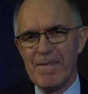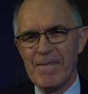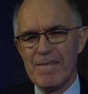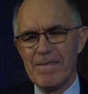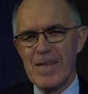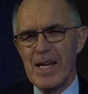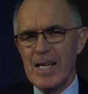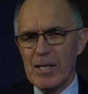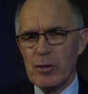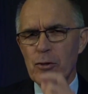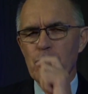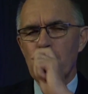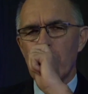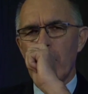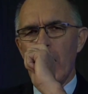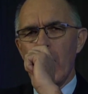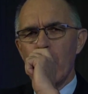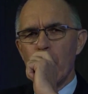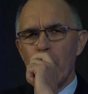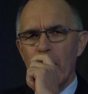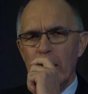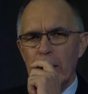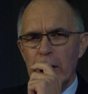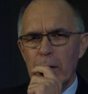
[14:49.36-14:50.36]
He thought, I
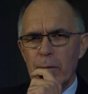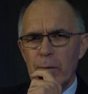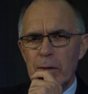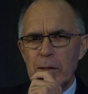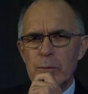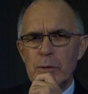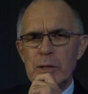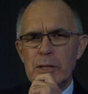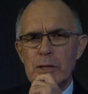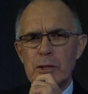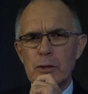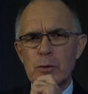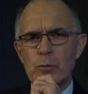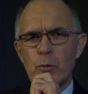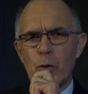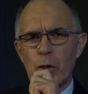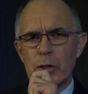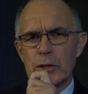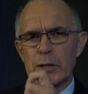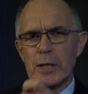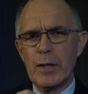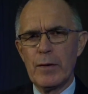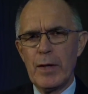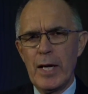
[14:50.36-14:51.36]
wonder whether we should
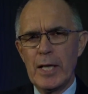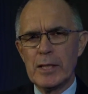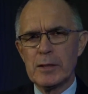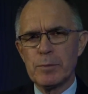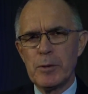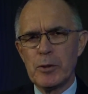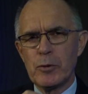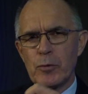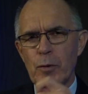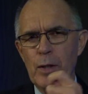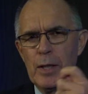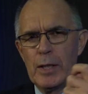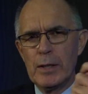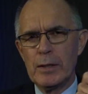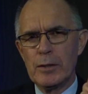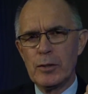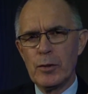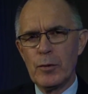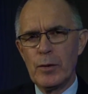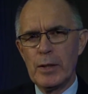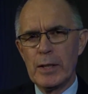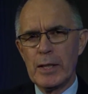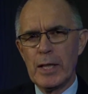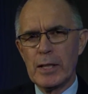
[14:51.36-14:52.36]
wash our hands between
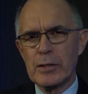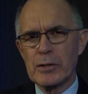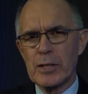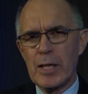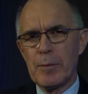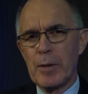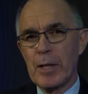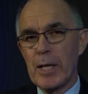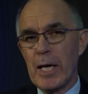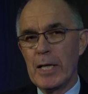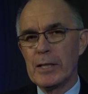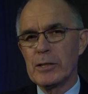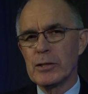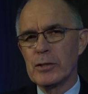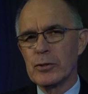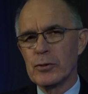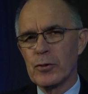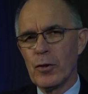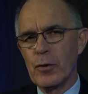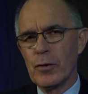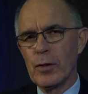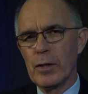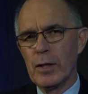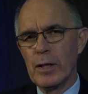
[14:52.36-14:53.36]
doing examinations
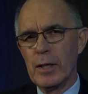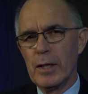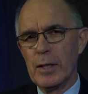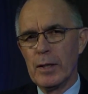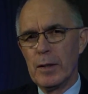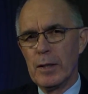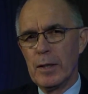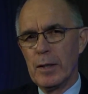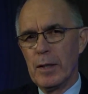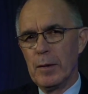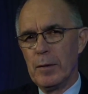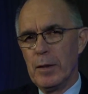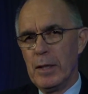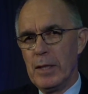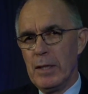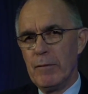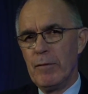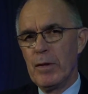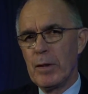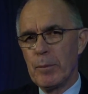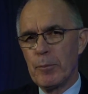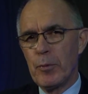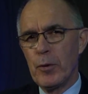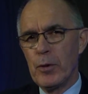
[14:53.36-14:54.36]
on
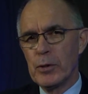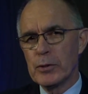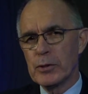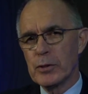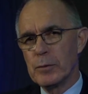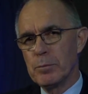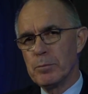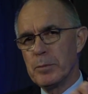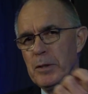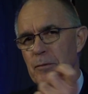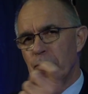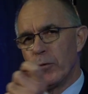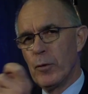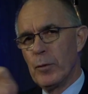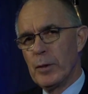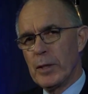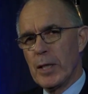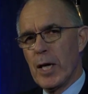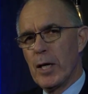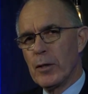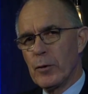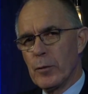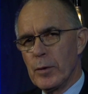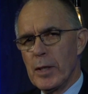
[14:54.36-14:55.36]
living person before we
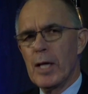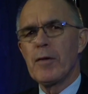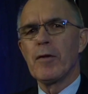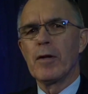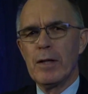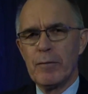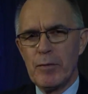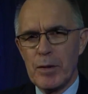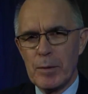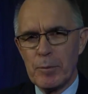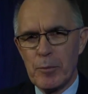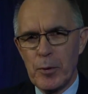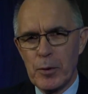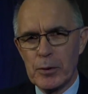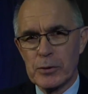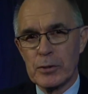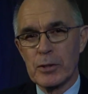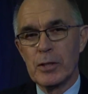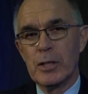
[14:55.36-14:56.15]
go to another living person.